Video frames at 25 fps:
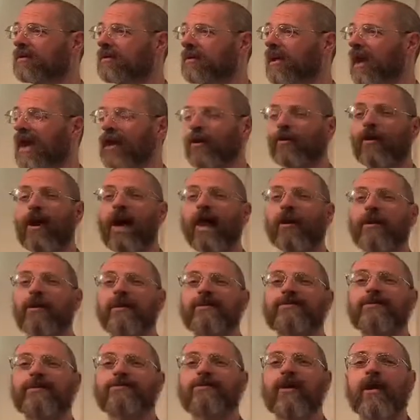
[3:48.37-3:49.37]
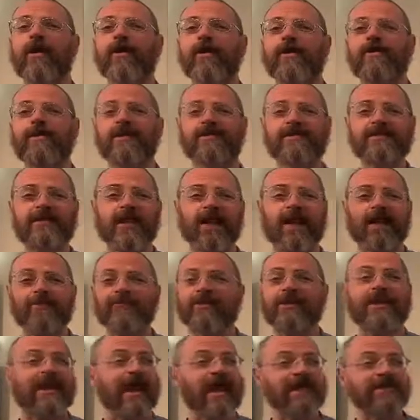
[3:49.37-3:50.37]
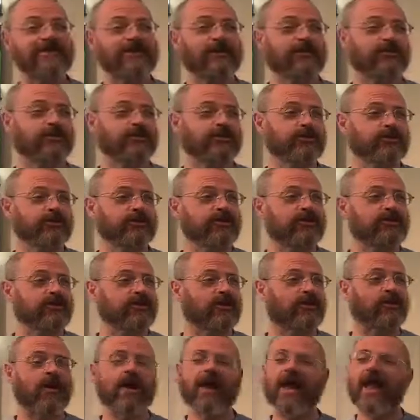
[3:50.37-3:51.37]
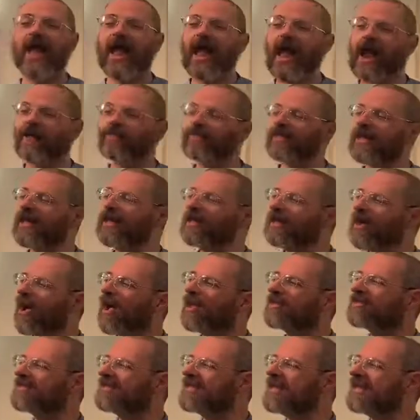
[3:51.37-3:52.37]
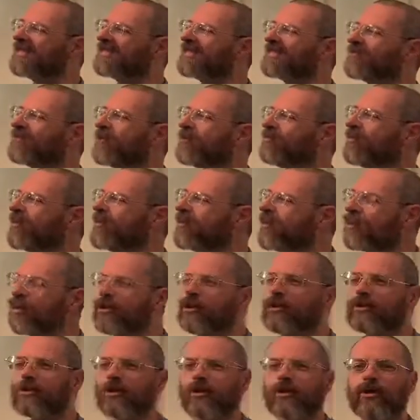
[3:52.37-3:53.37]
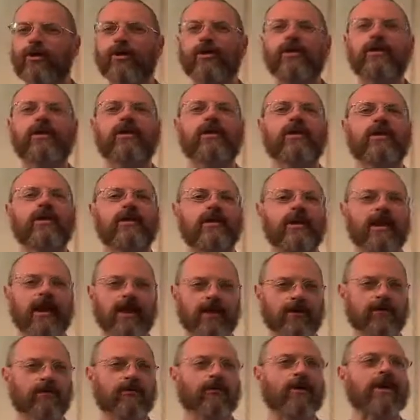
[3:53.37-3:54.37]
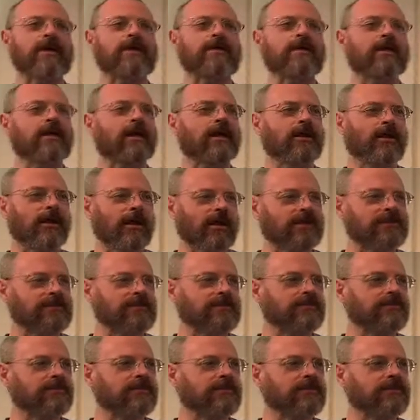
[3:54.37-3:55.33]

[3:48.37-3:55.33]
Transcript: I don't know how long he's been married at this time, but he has no children, so everything God says is going to be good, good, and great and awesome.